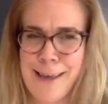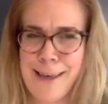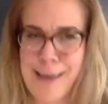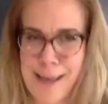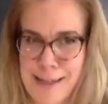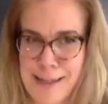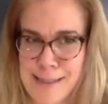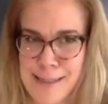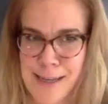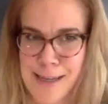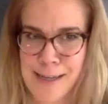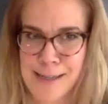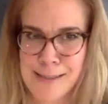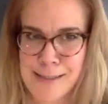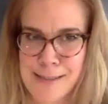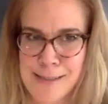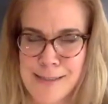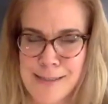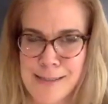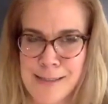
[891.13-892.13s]
gets
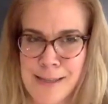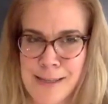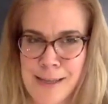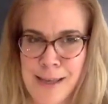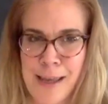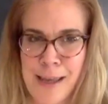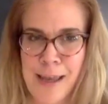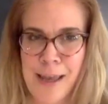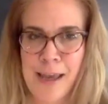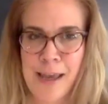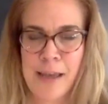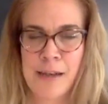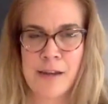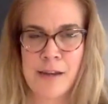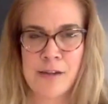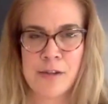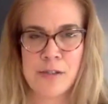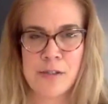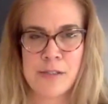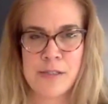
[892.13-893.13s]
us and
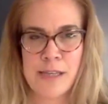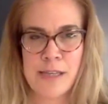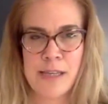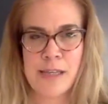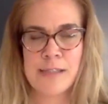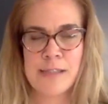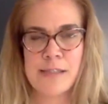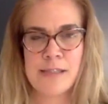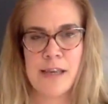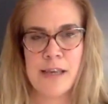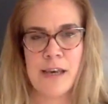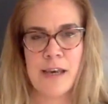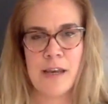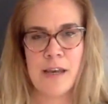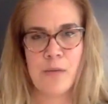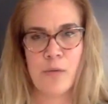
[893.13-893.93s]
understands that